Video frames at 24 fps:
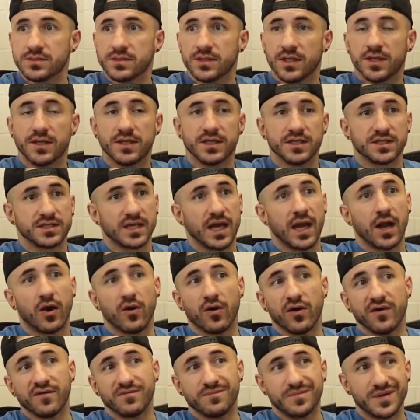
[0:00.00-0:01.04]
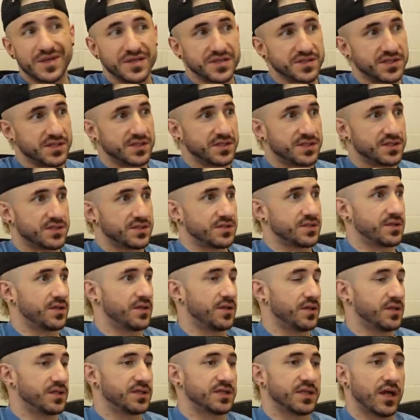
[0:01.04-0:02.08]
in this era of business,
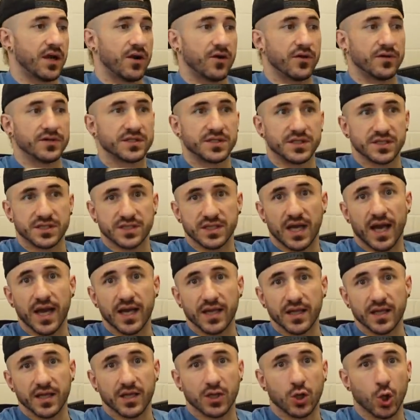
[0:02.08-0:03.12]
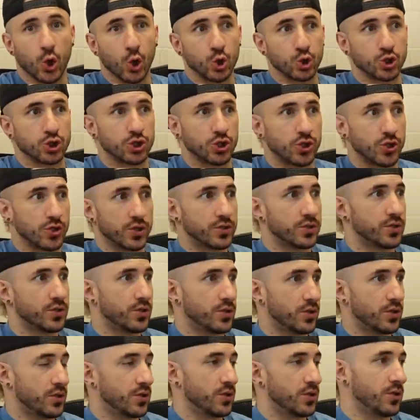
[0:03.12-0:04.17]
in this era of society and culture.
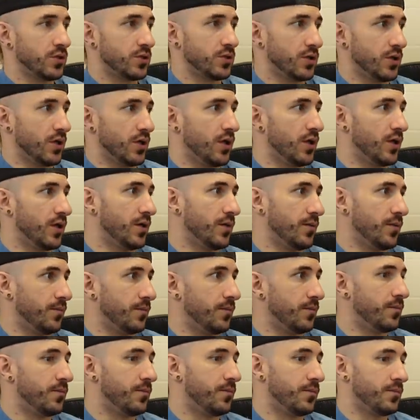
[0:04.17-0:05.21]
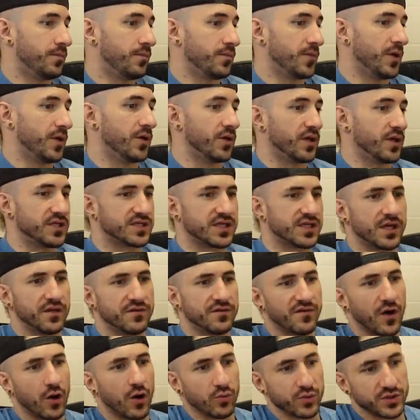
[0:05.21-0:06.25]
Um, you know, they say you
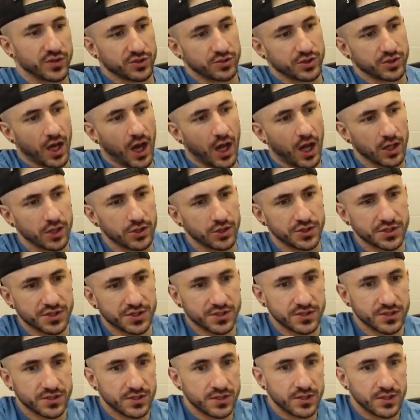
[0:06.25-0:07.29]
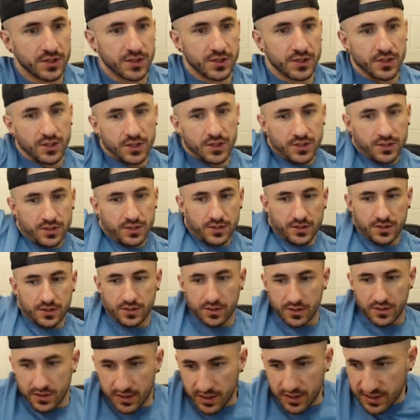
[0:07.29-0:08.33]
vote with your dollars.
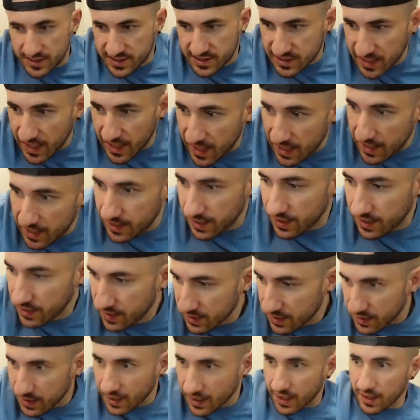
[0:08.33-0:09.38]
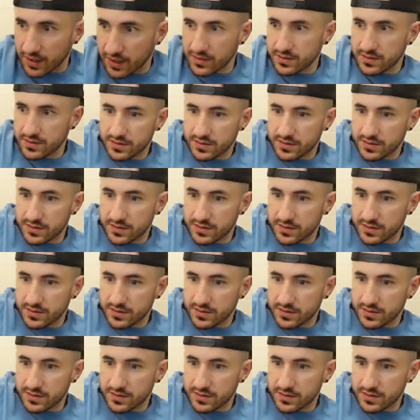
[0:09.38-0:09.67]
They say, you know,